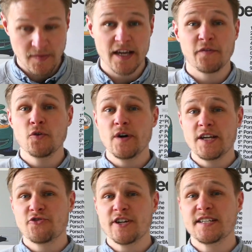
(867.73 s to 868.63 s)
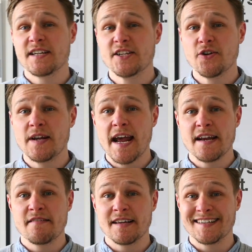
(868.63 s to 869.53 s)
If you're interested in doing
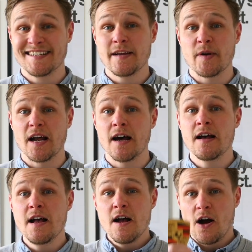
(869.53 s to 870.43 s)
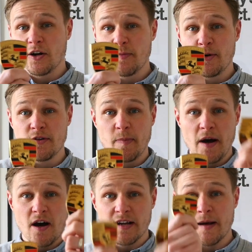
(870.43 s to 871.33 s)
anything similar, I'm going to put the
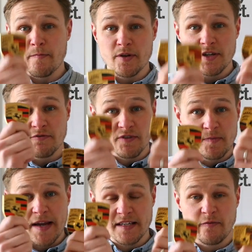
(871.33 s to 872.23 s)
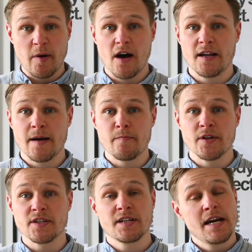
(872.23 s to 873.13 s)
part numbers, respective part
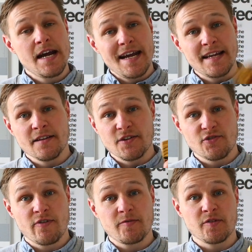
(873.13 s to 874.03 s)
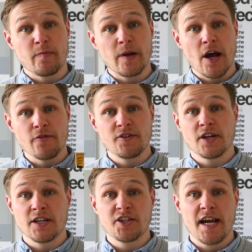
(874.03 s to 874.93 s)
numbers, in the description below so you
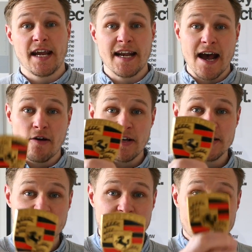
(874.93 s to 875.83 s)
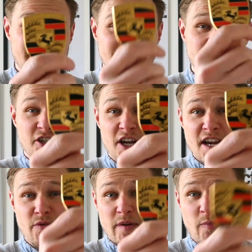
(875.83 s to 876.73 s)
can check it out. As I say, this is a
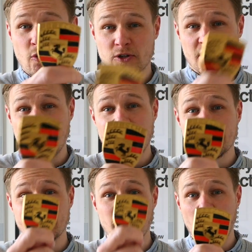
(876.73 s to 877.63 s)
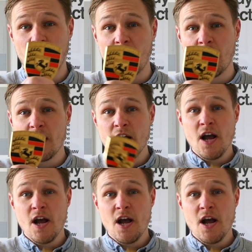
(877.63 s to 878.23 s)
genuine Porsche Classic part.